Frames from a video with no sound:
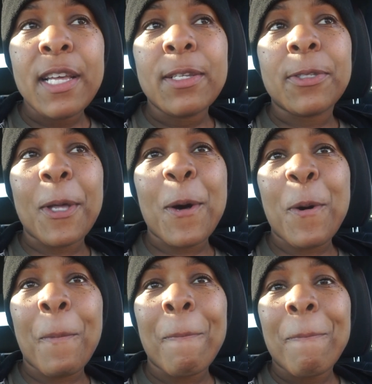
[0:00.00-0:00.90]
So
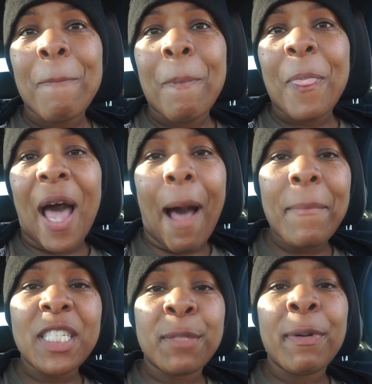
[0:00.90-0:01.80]
I'm
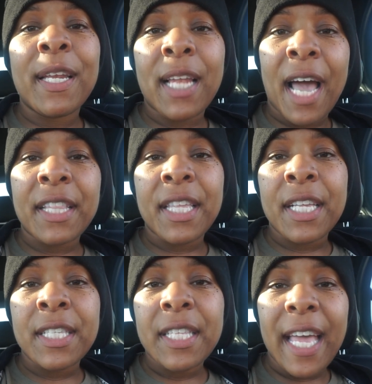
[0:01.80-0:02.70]
gonna just put it like
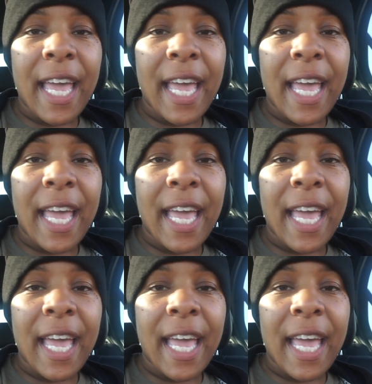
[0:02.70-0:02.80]
this.